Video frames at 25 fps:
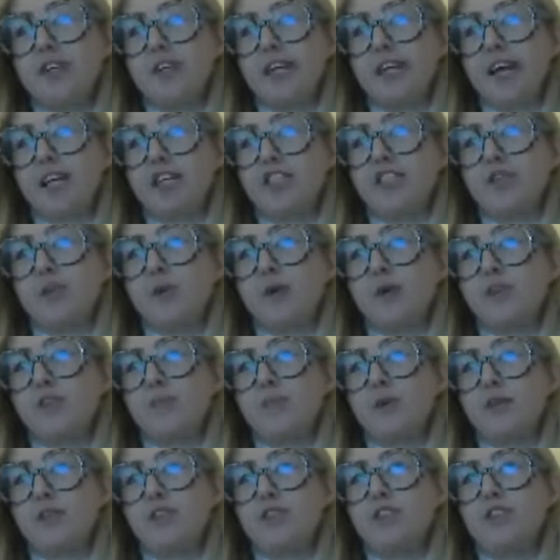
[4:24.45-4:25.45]
the next
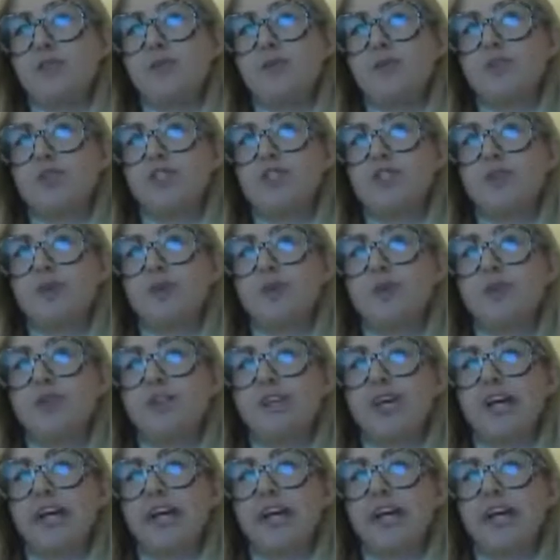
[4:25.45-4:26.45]
12 months to ensure
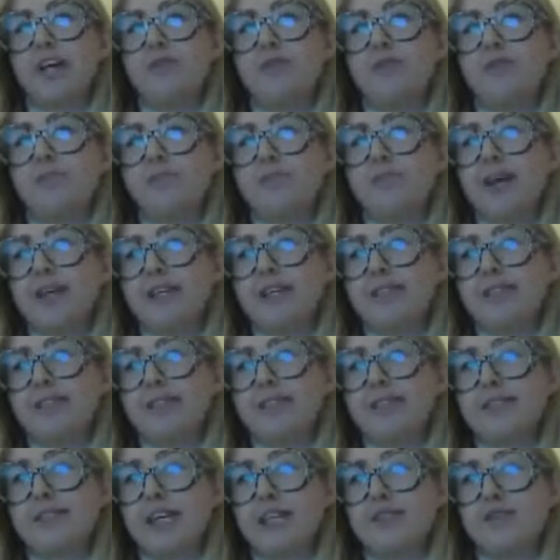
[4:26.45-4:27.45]
that they remain
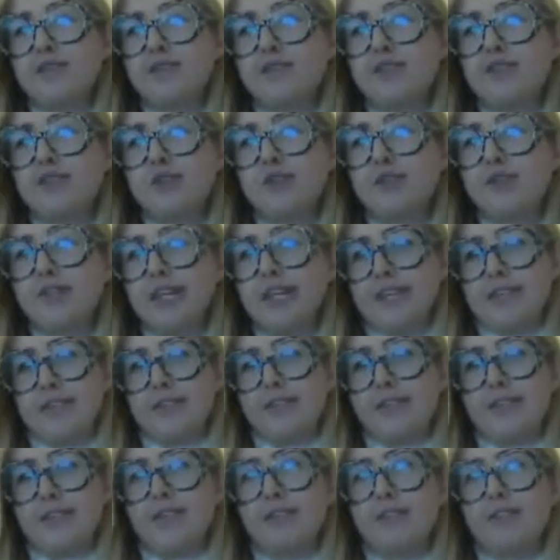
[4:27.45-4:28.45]
successful during these
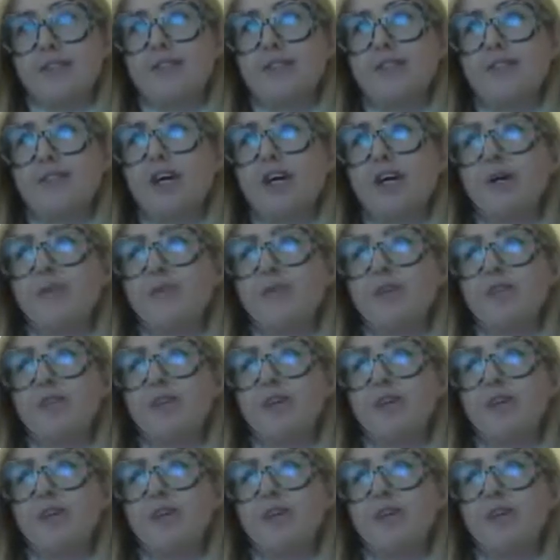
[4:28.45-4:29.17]
uncertain times?